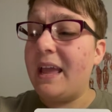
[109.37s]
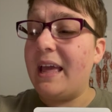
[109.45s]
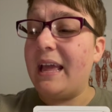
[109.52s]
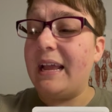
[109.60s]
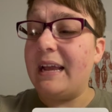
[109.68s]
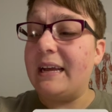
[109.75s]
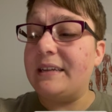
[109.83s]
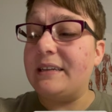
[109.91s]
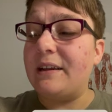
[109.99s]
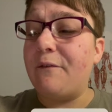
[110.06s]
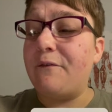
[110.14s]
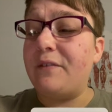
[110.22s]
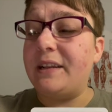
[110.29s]
and
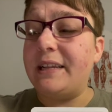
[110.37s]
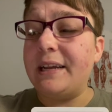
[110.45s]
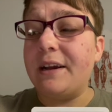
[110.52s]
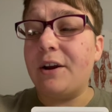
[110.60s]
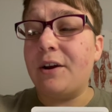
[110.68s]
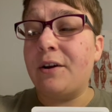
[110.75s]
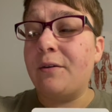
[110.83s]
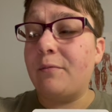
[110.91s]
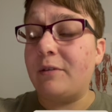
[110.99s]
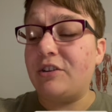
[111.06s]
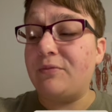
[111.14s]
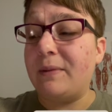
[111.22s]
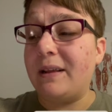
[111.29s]
fidere,
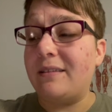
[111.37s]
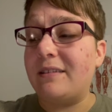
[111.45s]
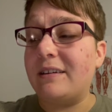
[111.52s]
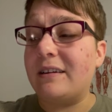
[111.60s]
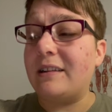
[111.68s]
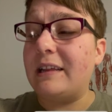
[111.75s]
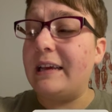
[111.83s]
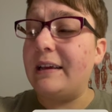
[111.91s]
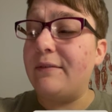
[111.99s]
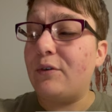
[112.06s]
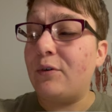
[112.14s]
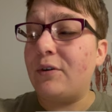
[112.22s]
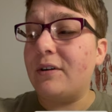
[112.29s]
which means to cleave
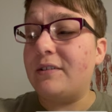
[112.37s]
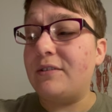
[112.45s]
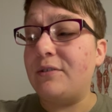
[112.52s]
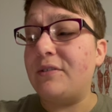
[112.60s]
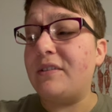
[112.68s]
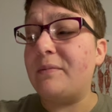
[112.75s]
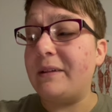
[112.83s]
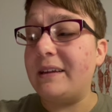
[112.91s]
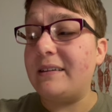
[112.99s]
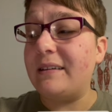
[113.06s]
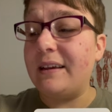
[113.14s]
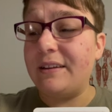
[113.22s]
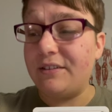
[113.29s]
or to
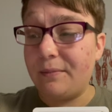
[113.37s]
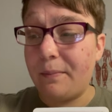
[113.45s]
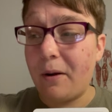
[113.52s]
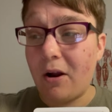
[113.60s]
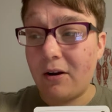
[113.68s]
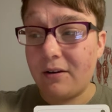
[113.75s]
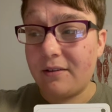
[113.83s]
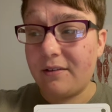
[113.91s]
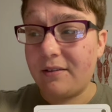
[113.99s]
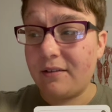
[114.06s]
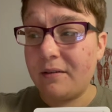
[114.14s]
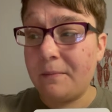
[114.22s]
split into parts.